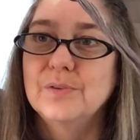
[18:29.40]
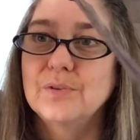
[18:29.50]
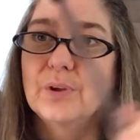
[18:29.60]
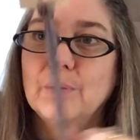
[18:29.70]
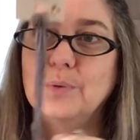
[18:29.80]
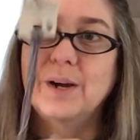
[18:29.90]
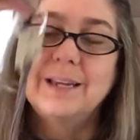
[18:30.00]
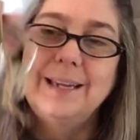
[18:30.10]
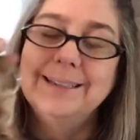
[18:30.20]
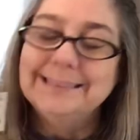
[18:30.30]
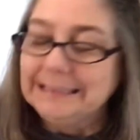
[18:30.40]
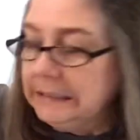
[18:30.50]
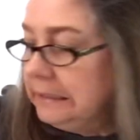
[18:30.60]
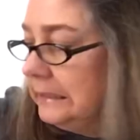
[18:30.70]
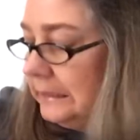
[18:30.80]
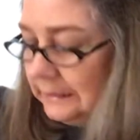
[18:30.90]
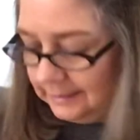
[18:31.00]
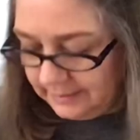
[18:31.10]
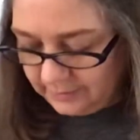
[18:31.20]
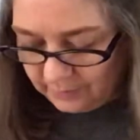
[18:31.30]
So I can't, uh,
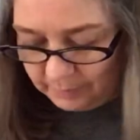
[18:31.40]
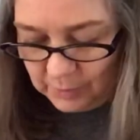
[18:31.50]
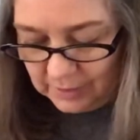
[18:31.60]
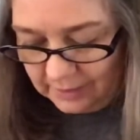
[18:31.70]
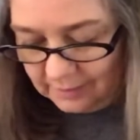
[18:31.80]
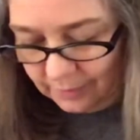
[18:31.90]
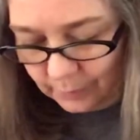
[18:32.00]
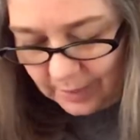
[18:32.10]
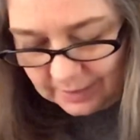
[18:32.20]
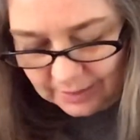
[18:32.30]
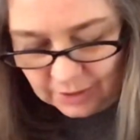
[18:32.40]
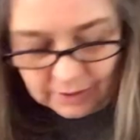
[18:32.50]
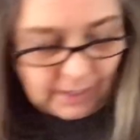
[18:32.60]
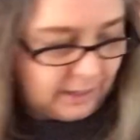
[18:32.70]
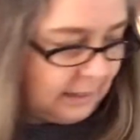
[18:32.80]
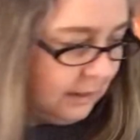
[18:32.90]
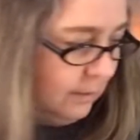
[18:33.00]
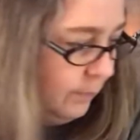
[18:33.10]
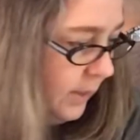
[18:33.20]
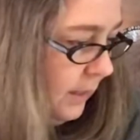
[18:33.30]
I know I'm using thread that y'all can't get,
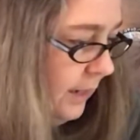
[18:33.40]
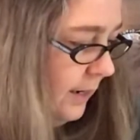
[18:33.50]
but.